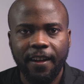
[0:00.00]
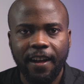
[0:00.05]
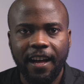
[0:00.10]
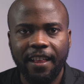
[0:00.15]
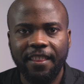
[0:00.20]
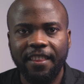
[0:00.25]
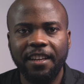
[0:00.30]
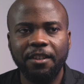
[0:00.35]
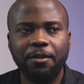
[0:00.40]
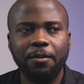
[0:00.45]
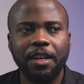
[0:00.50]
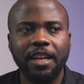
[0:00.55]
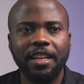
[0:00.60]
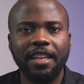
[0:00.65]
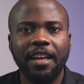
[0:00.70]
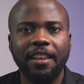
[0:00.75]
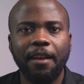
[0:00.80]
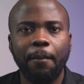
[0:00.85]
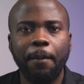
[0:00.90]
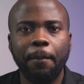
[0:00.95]
And then to get
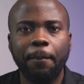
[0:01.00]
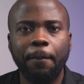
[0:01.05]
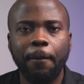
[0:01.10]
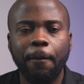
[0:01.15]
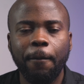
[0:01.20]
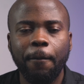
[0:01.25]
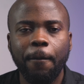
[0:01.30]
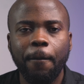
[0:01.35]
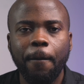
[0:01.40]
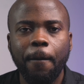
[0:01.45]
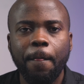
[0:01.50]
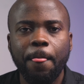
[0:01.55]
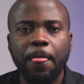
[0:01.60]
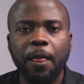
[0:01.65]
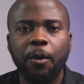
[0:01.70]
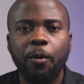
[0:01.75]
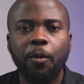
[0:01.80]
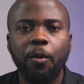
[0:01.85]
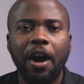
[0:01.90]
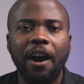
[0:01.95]
other people
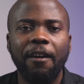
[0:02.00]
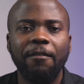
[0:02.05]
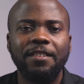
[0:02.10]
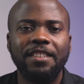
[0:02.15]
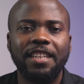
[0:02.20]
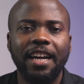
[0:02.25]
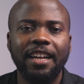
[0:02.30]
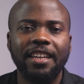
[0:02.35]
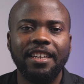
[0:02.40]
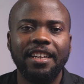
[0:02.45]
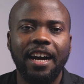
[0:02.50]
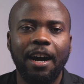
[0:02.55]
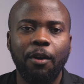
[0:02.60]
who have turned